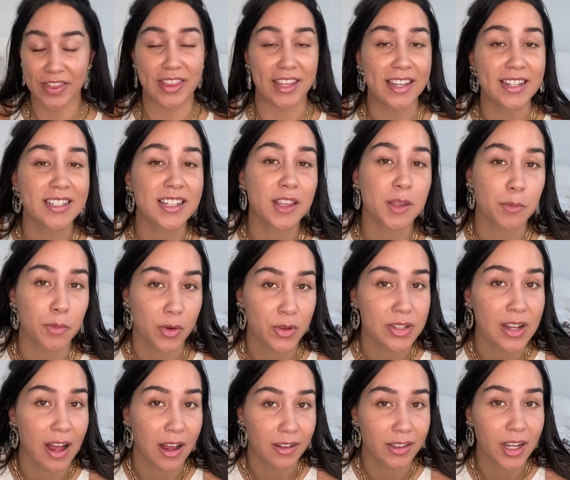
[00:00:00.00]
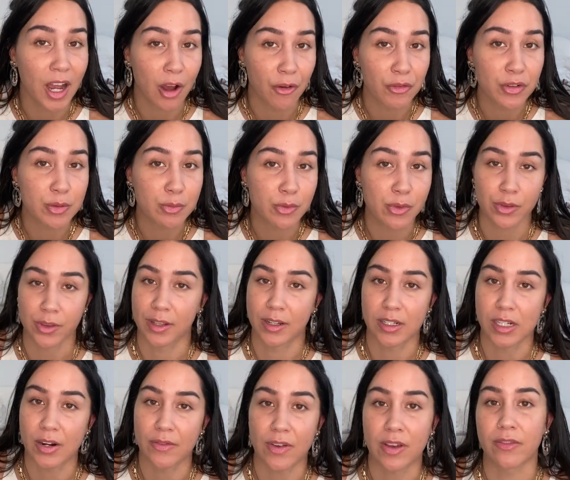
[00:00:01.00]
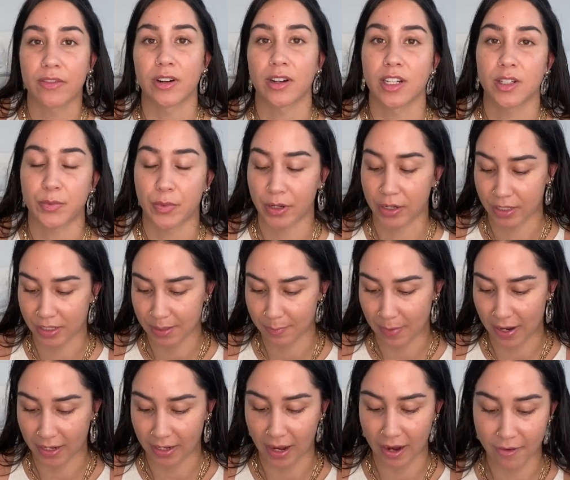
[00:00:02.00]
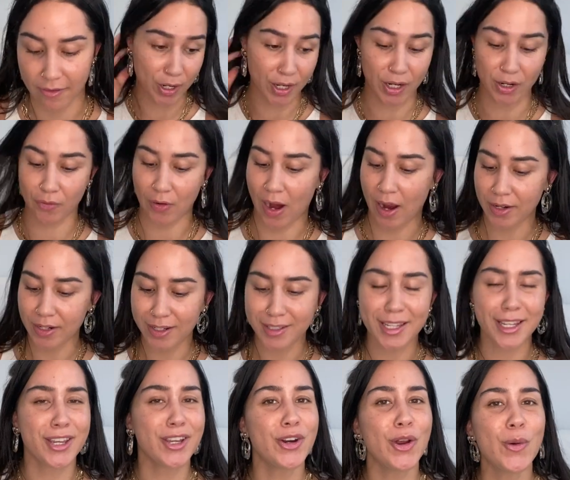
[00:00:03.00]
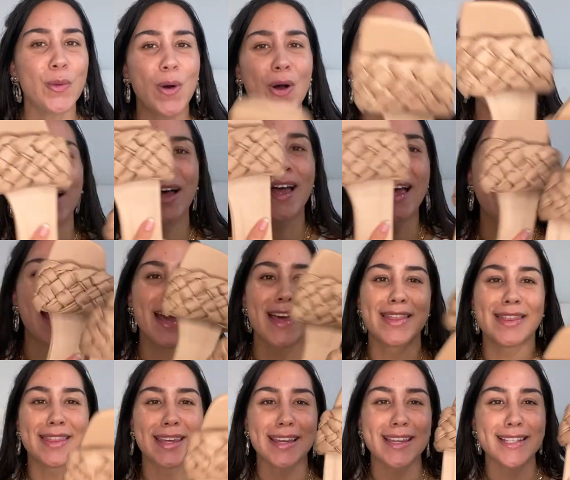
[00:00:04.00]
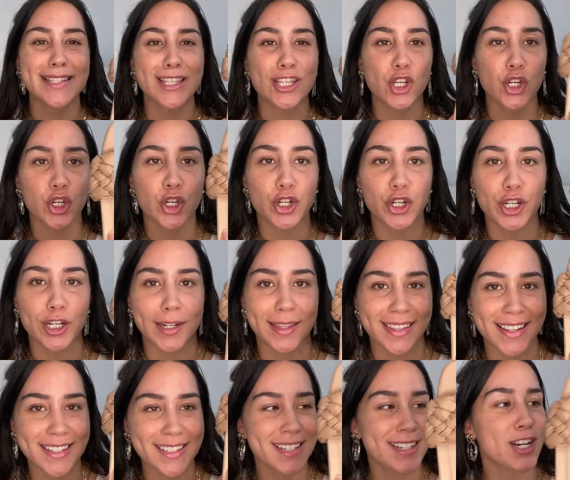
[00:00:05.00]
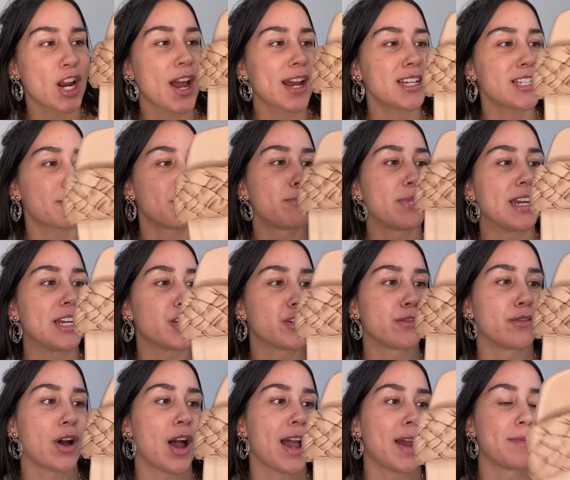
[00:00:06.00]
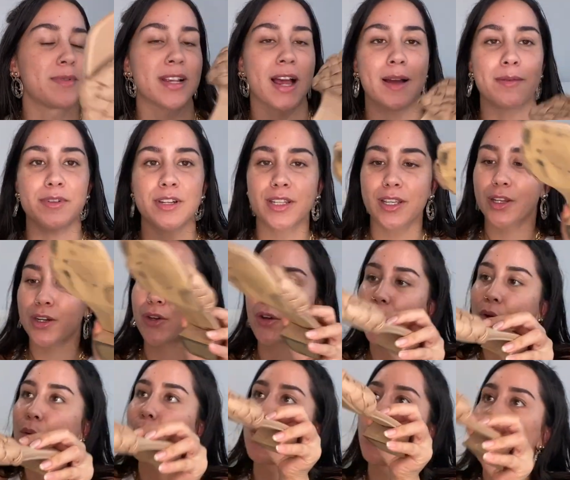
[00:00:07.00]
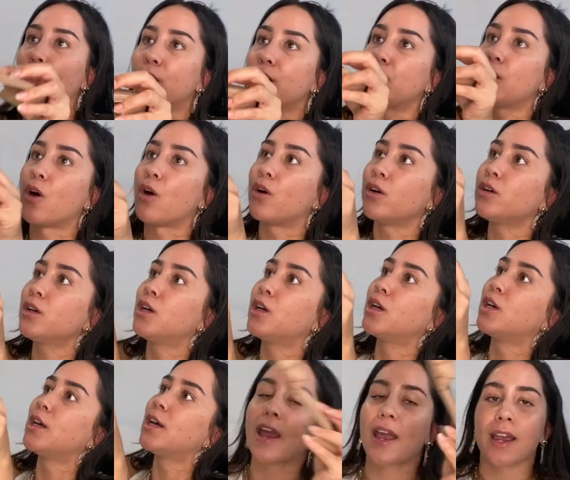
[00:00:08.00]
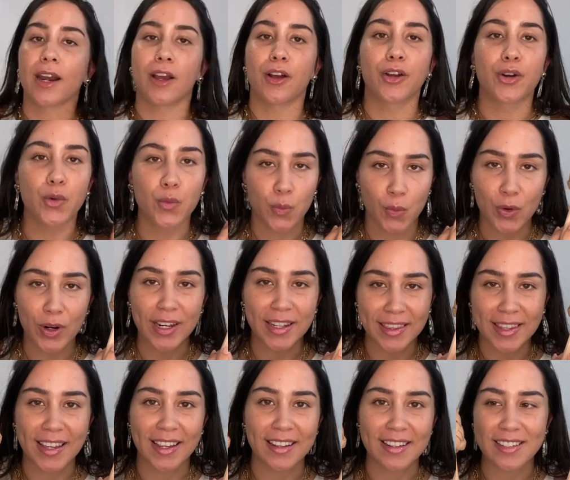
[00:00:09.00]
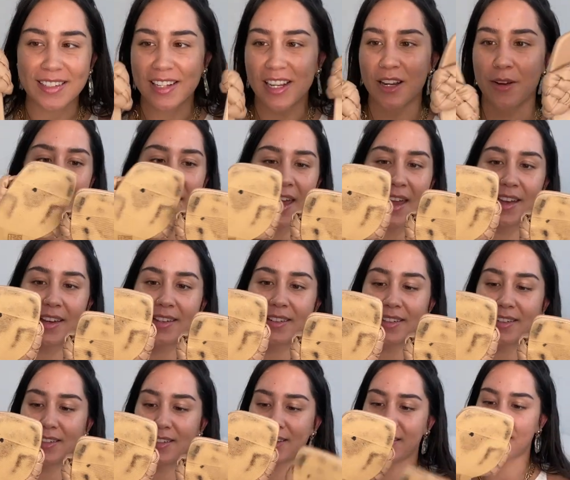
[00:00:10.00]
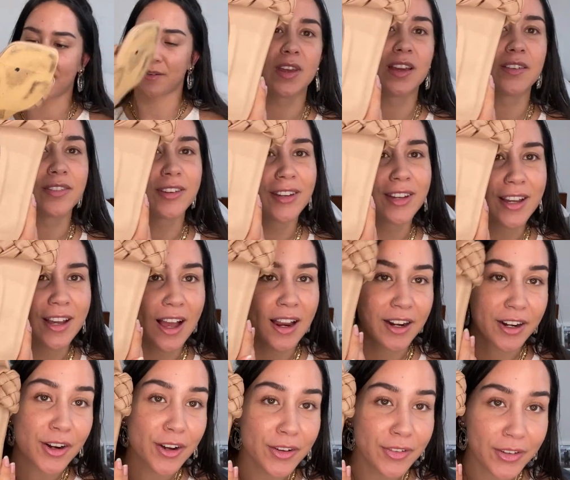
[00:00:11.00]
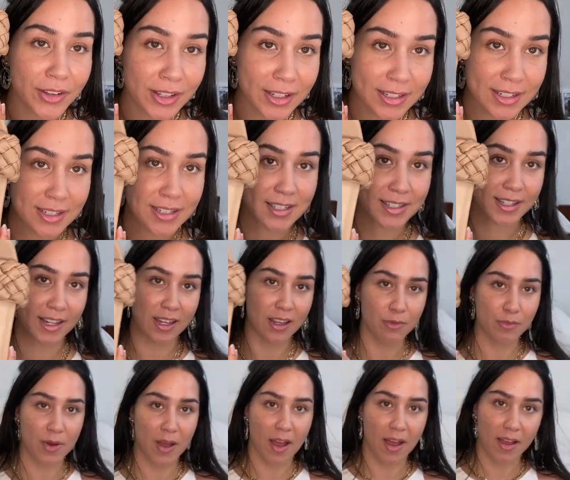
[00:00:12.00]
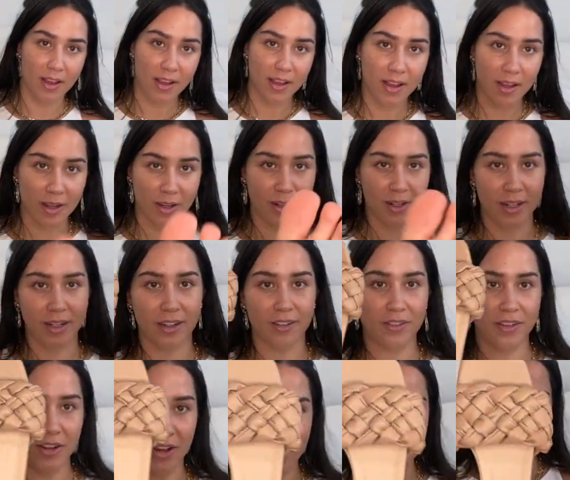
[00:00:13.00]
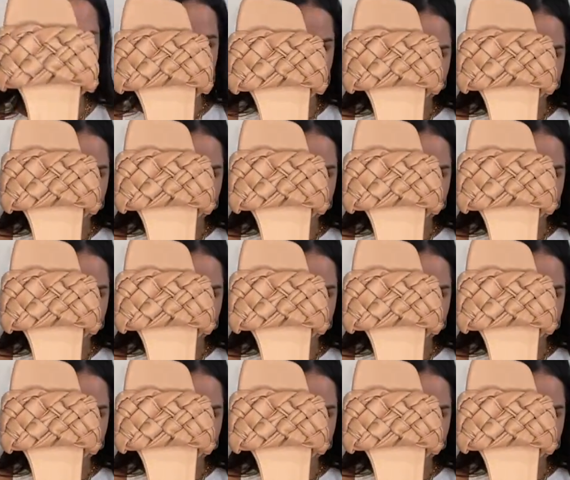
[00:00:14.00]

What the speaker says: these are the most uncomfortable things that I've ever experienced in my life. Looking around, I was like, you know what? These look good. These are nice beach vibes. I'm just gonna go walk along and I'm gonna walk in these. And if you, I don't know if you can see, but I'm gonna give you guys some